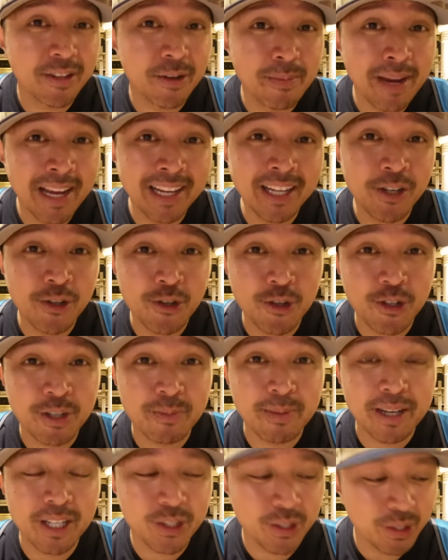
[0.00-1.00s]
their manager's
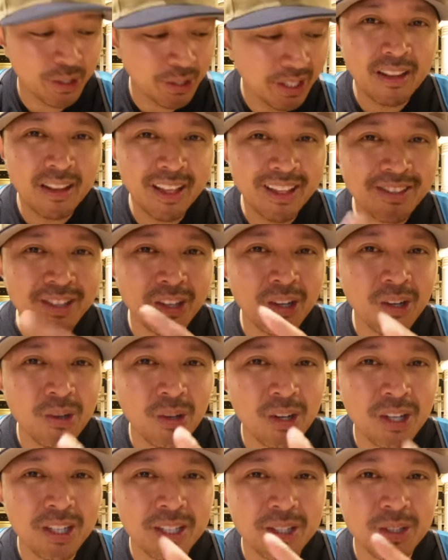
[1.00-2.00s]
special. Let's go
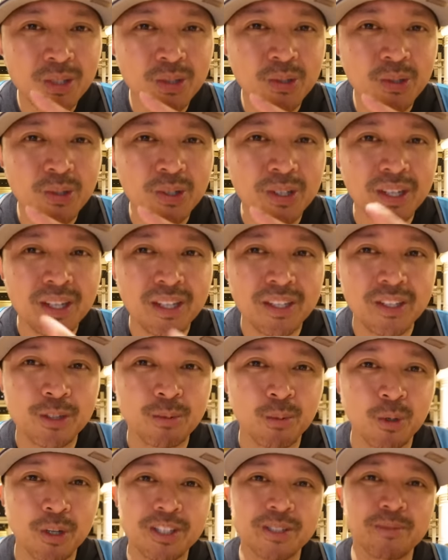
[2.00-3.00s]
on a tour of the
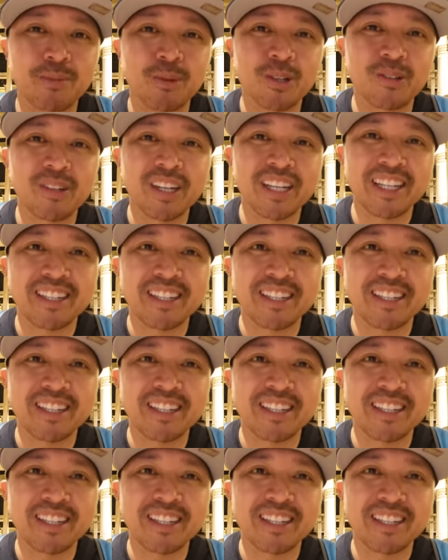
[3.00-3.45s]
smorgasbord right